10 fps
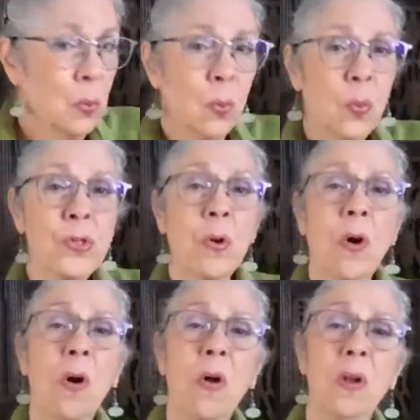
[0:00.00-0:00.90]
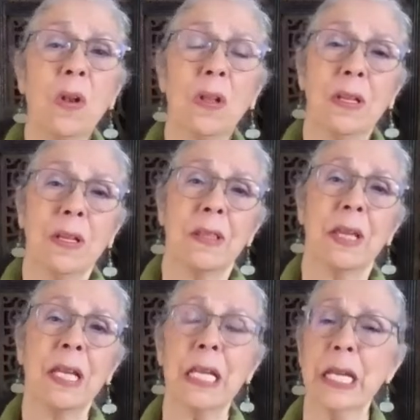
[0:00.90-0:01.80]
was all
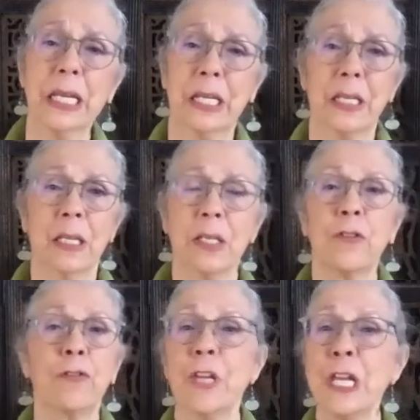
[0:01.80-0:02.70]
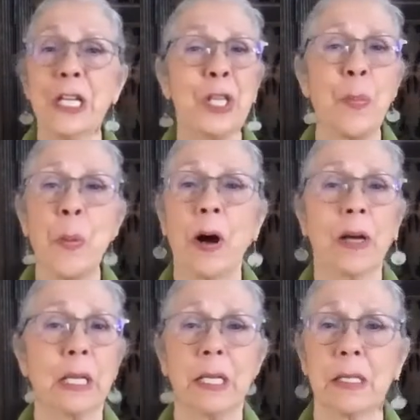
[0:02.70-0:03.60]
they needed to feed their
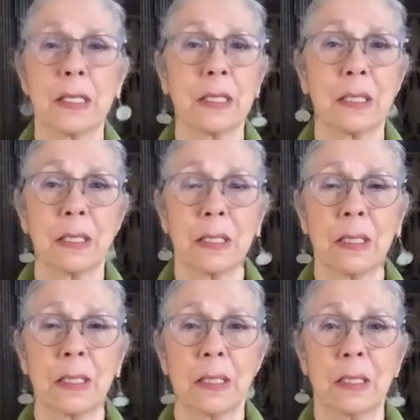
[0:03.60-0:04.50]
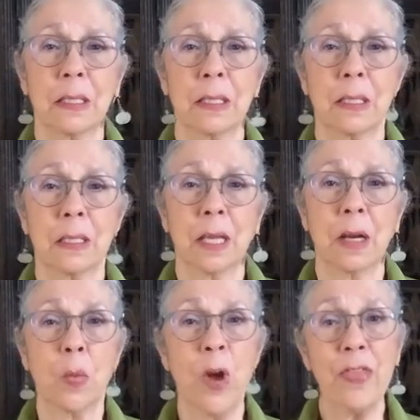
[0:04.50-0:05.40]
bodies.
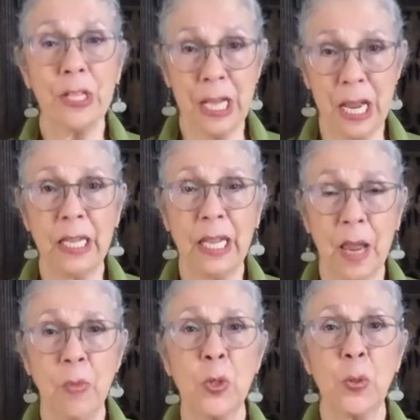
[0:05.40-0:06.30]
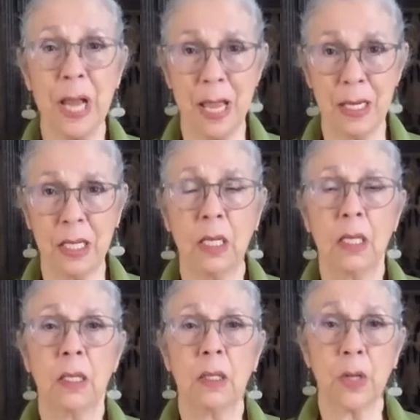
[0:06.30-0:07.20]
And when the day came to an end,
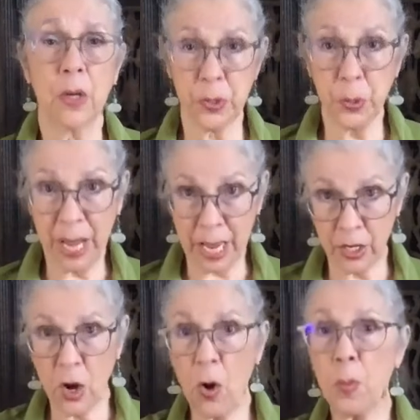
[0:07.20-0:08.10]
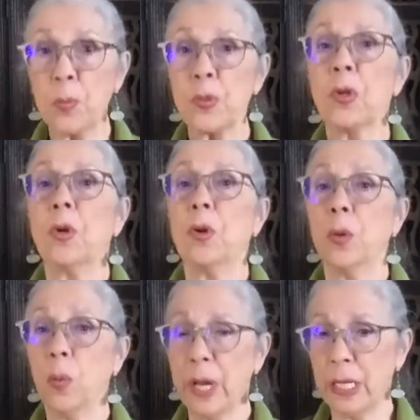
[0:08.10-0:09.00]
those who had homes
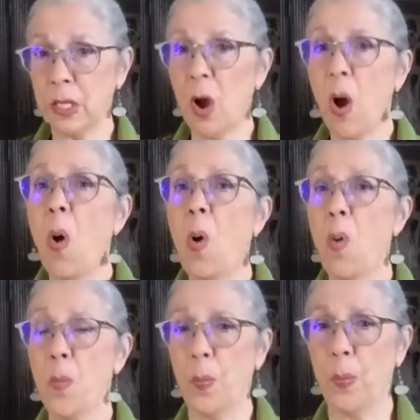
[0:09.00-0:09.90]
went home,